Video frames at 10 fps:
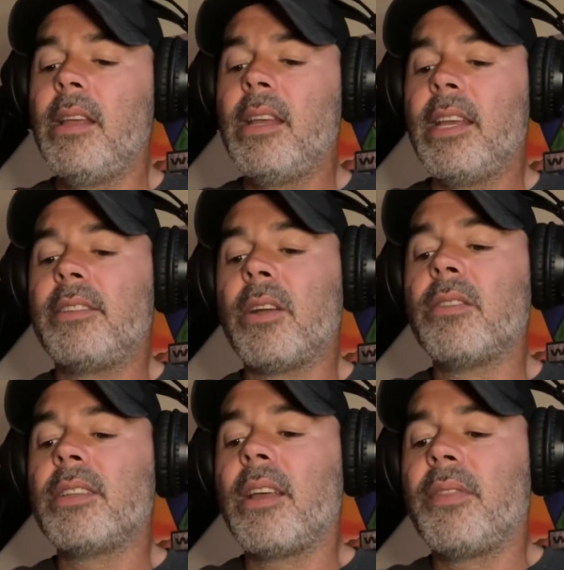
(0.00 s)
It
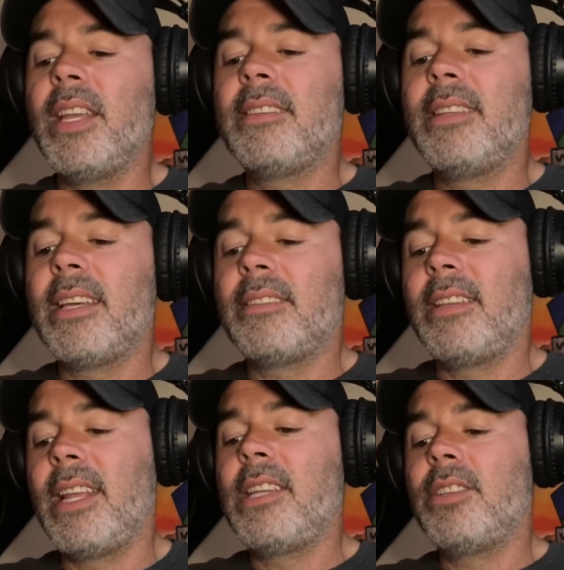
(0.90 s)
turns out these
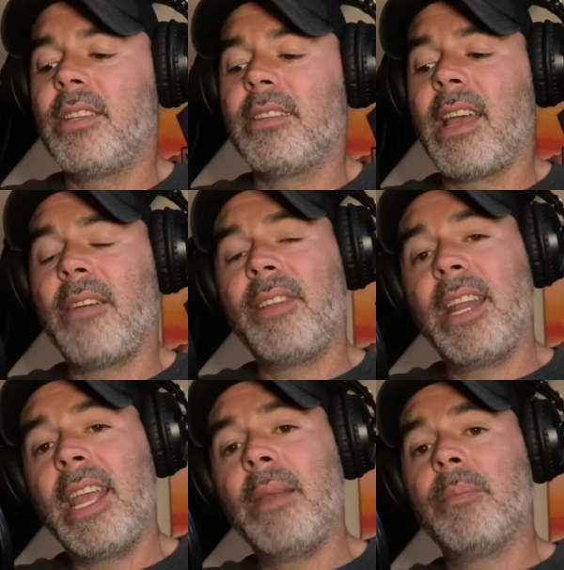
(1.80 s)
destinations have a
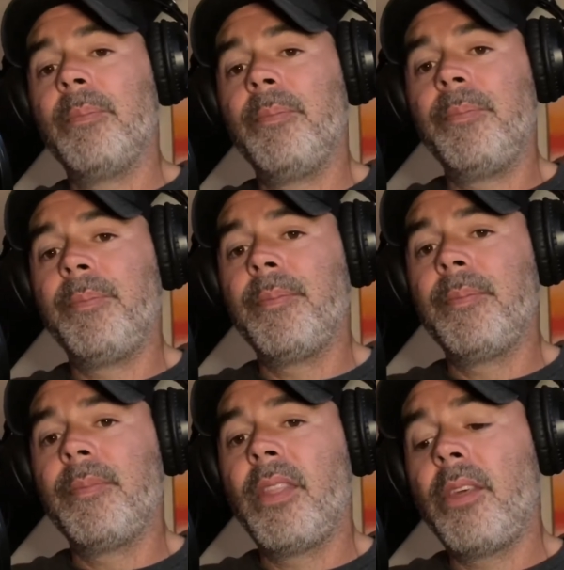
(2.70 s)
name:
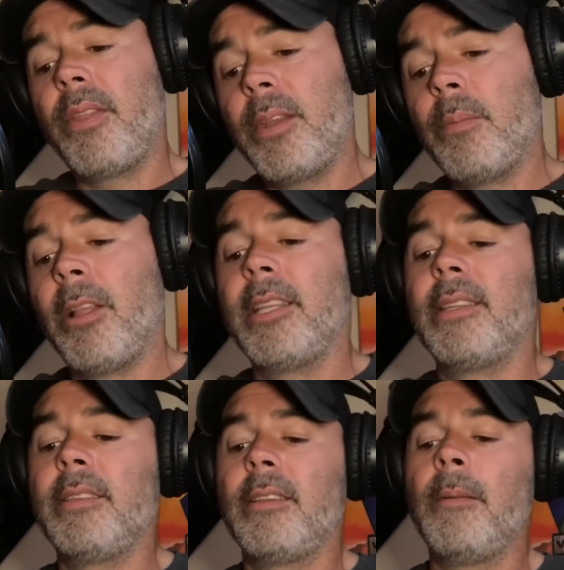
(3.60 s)
the thin
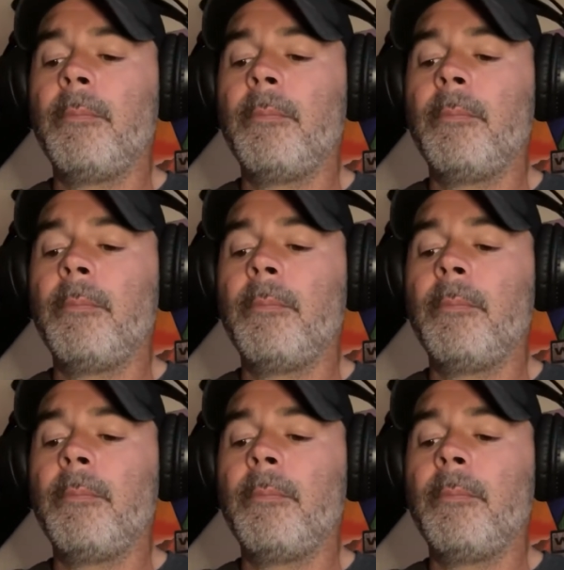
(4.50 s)
places.